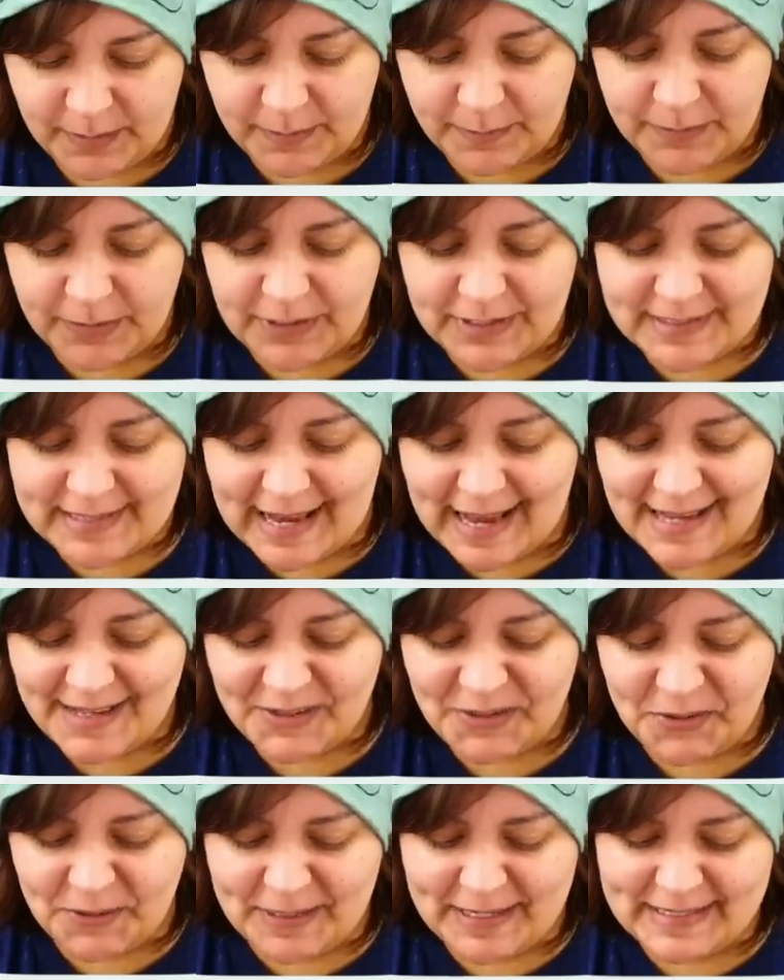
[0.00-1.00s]
Because
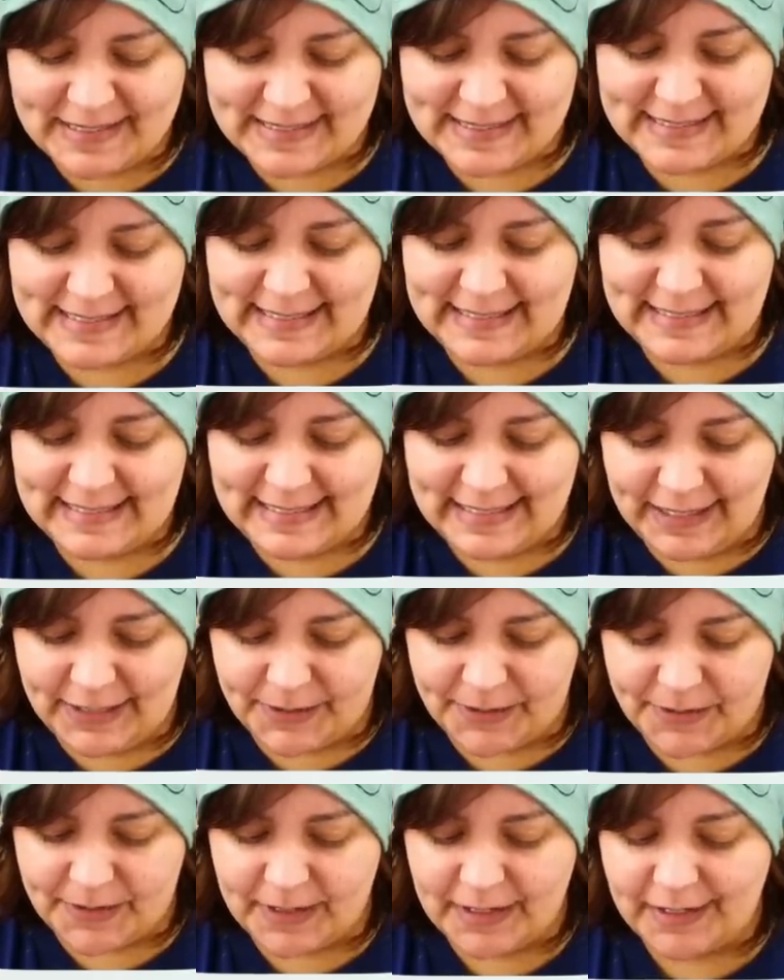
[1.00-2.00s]
as you can see
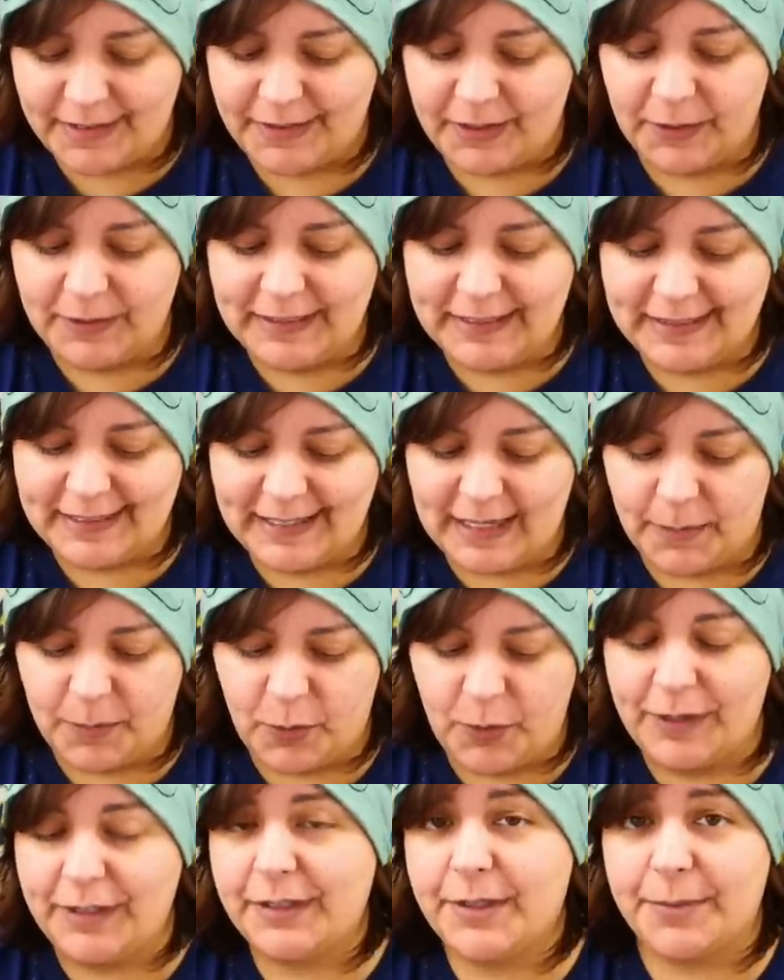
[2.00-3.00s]
here, the only thing I'm
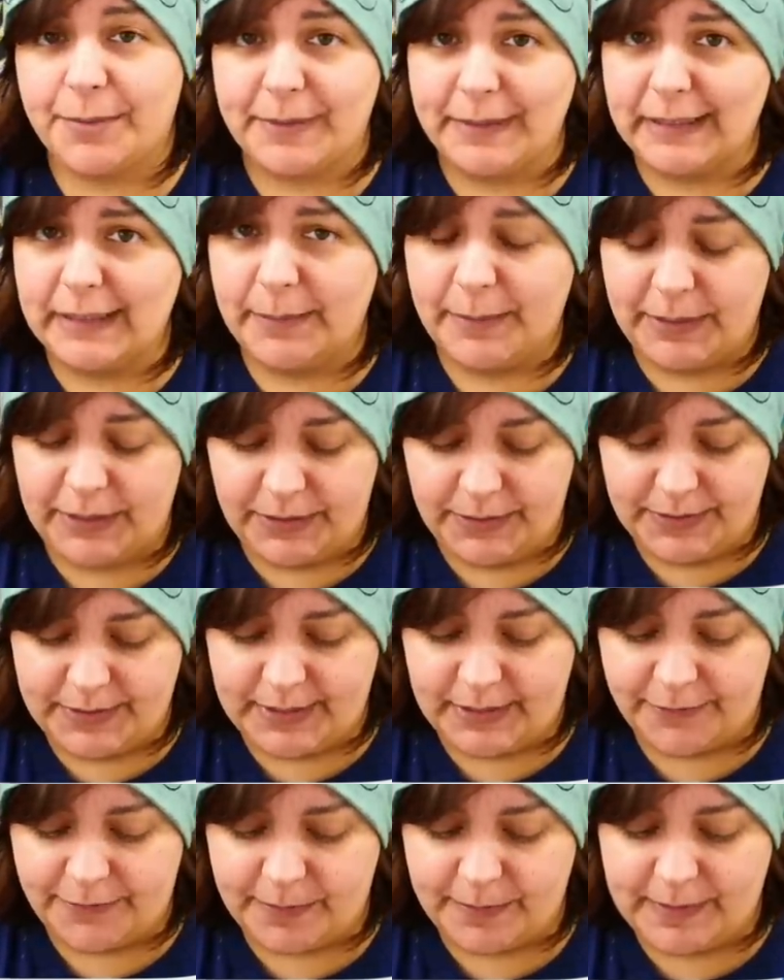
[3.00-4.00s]
going to really be
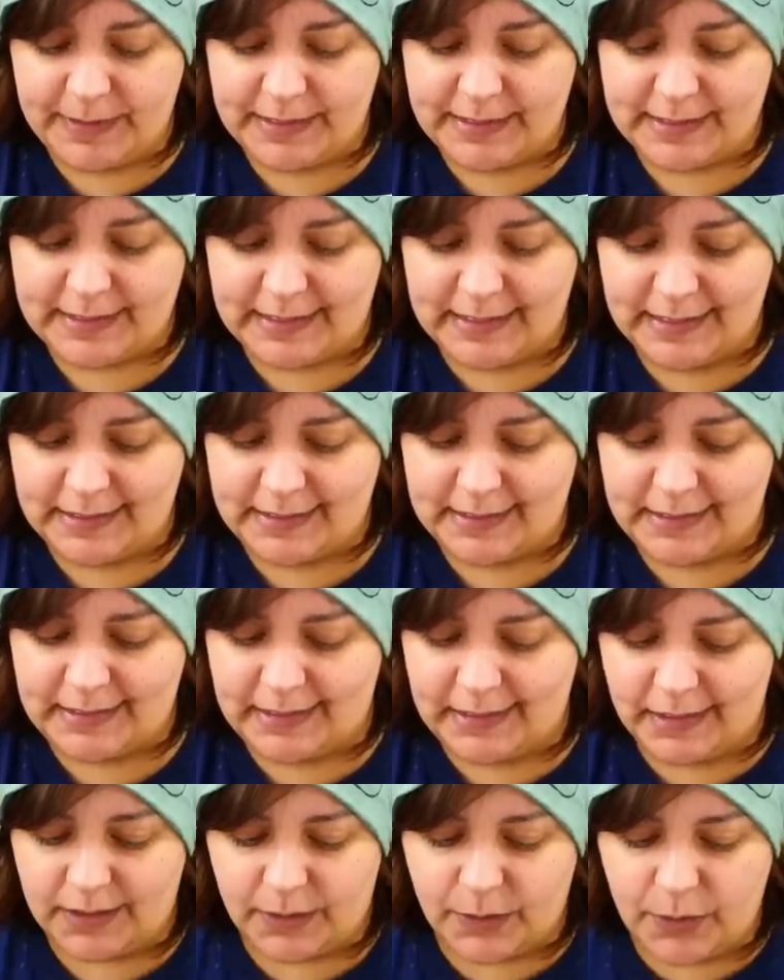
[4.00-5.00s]
using from this is
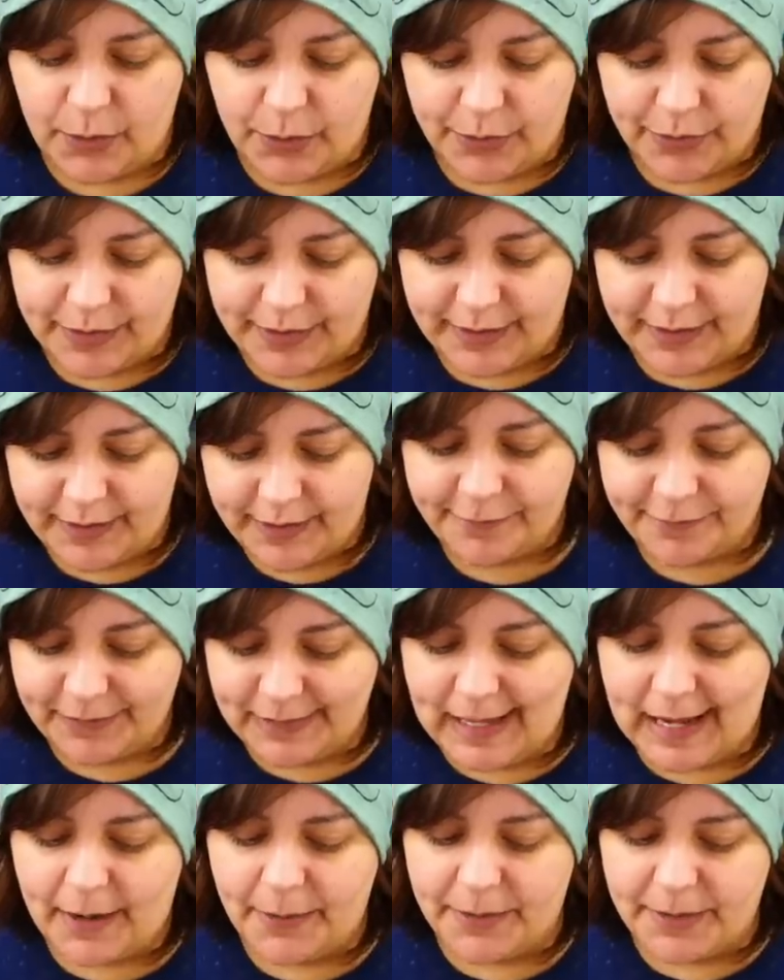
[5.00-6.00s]
the corn
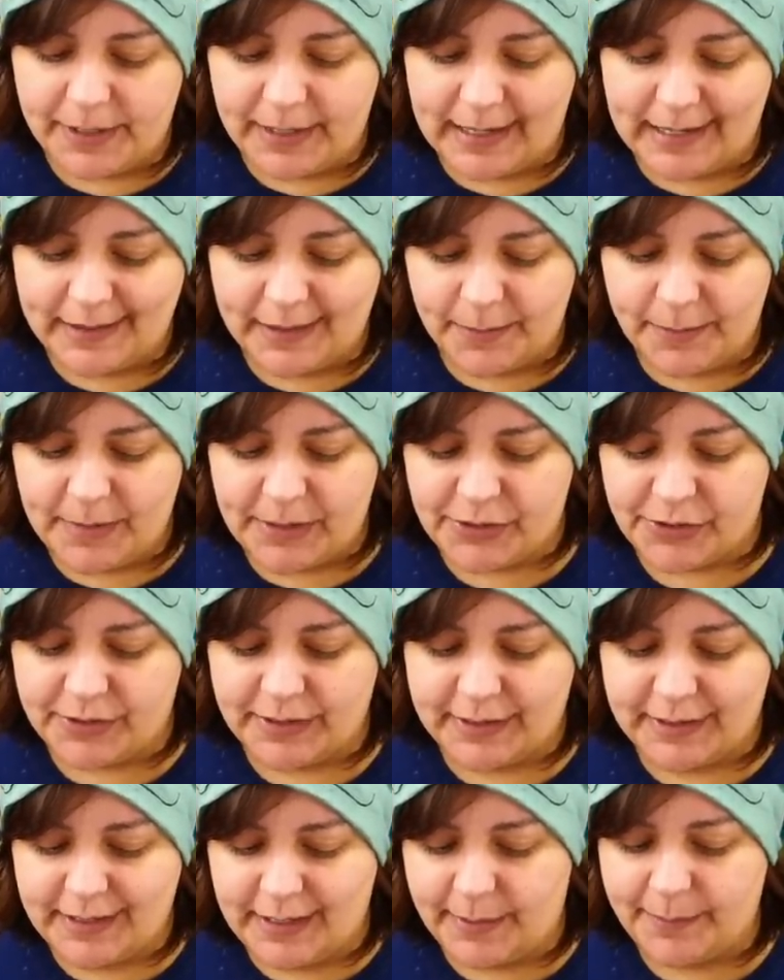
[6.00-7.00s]
flour and the
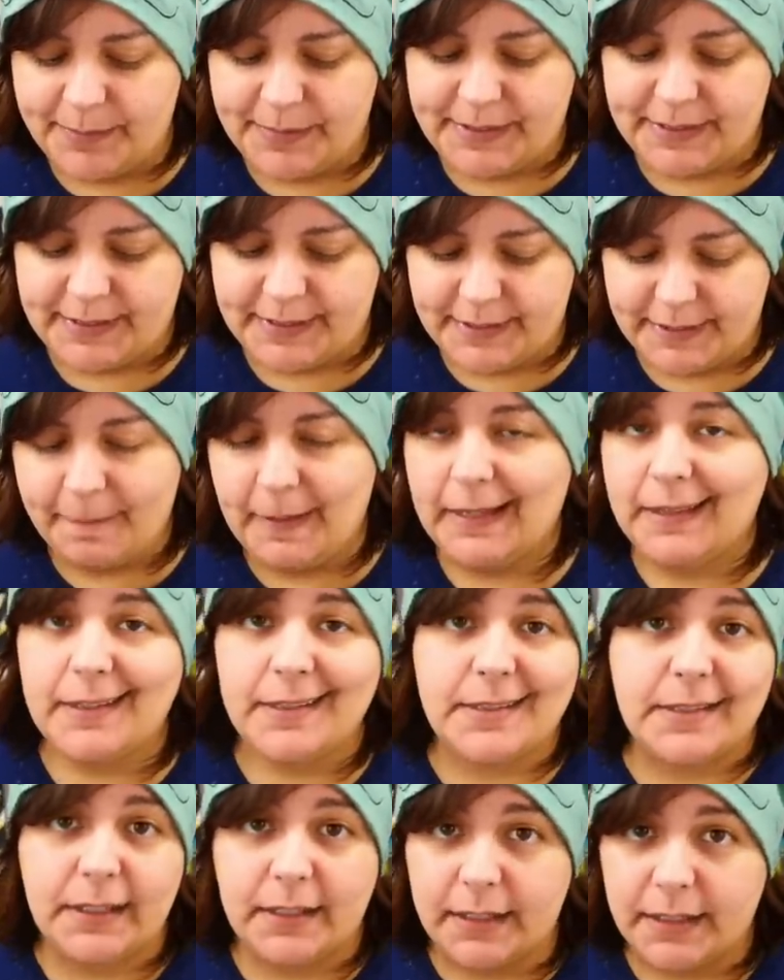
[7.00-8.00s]
measuring cups and the
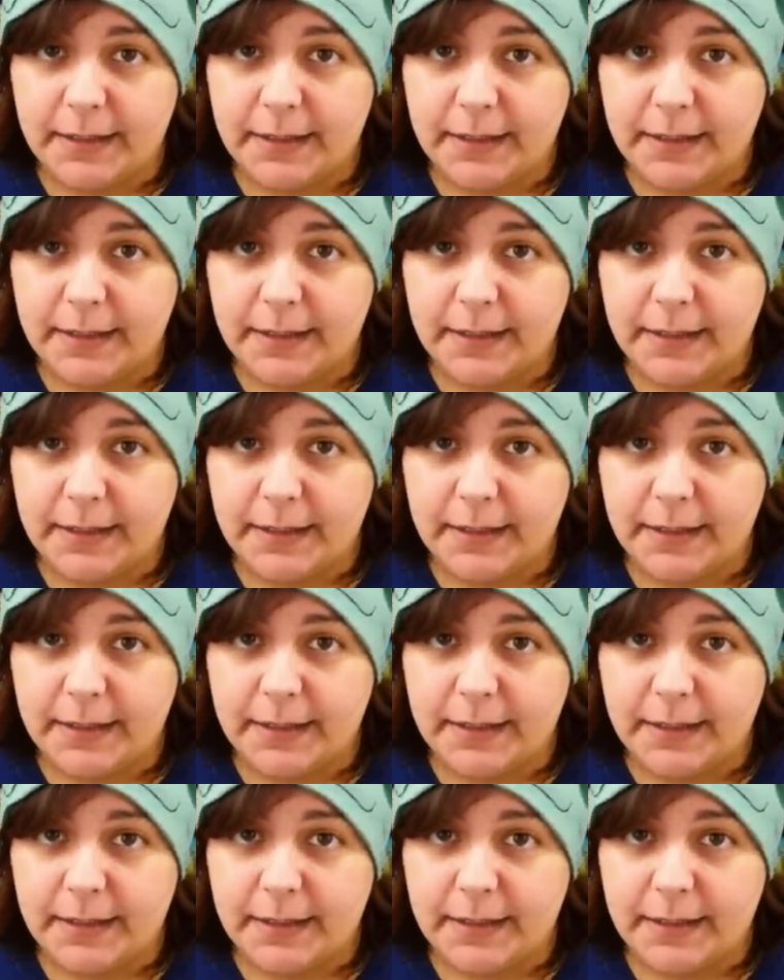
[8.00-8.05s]
stick.